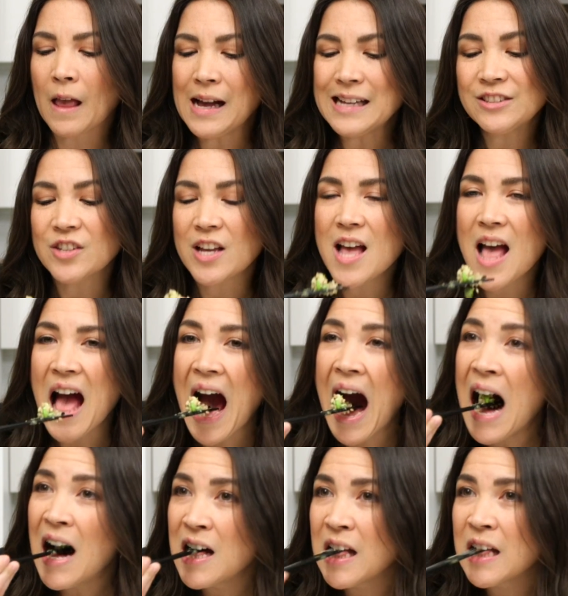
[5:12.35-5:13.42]
That's it.
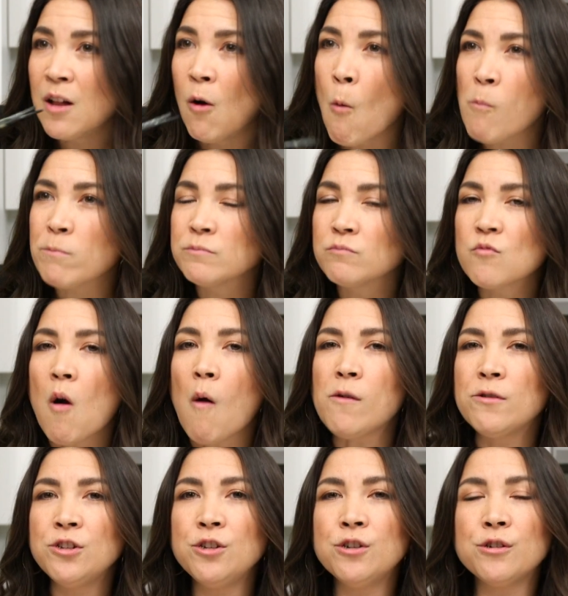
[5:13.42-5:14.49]

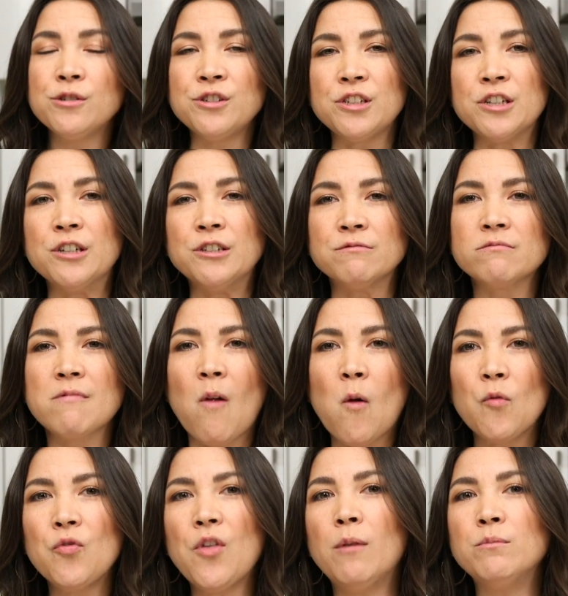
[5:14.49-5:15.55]
You know the deal.
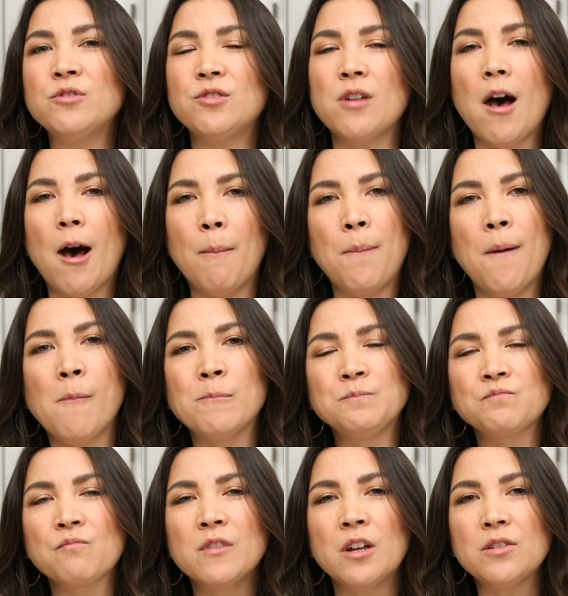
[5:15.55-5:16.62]
Thumbs up.
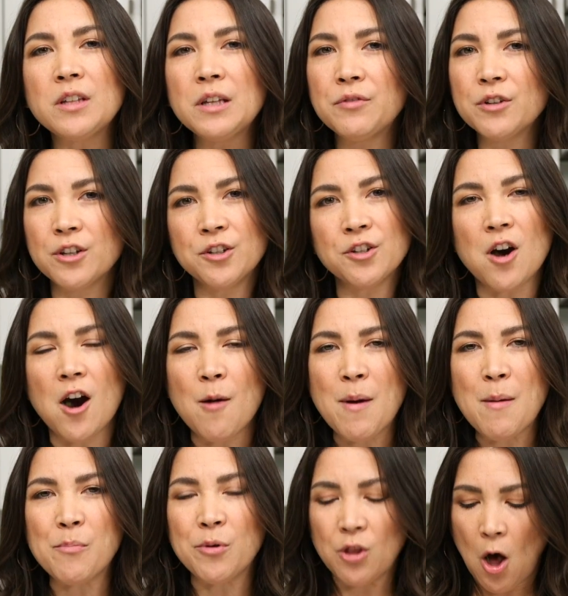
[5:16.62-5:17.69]
Leave a good
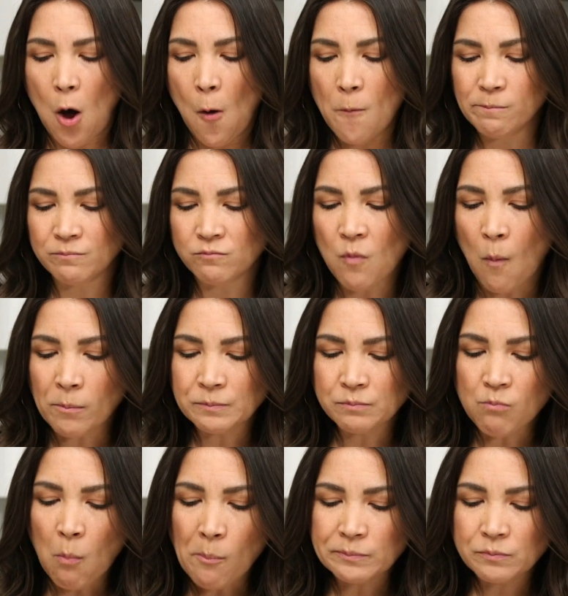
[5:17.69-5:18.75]
comment below.
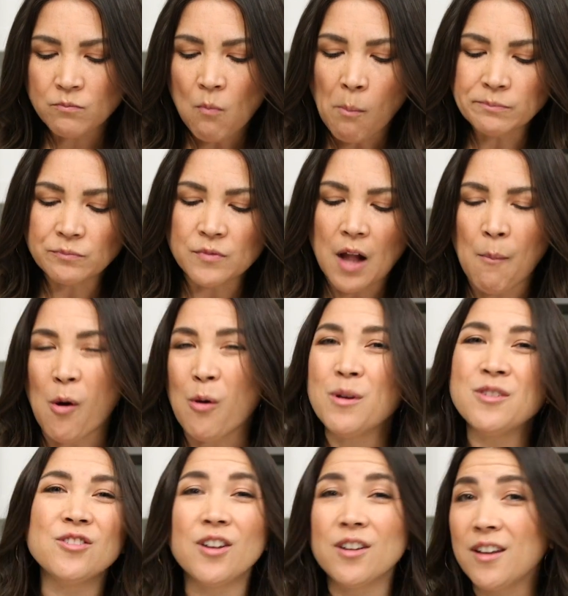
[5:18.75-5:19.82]
I'm
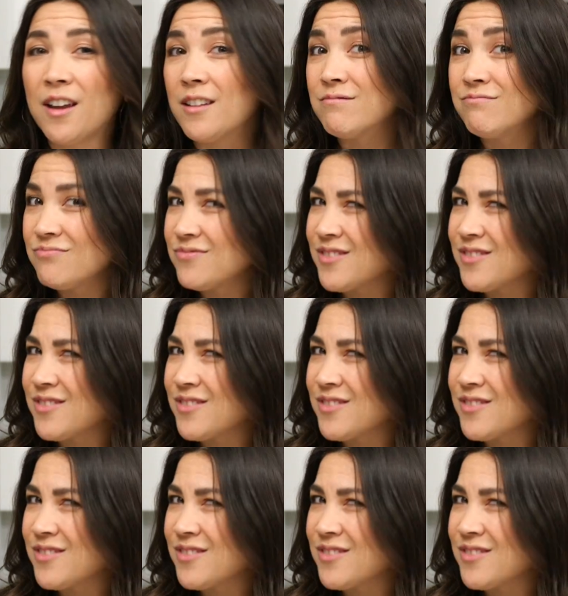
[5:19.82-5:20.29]
always looking,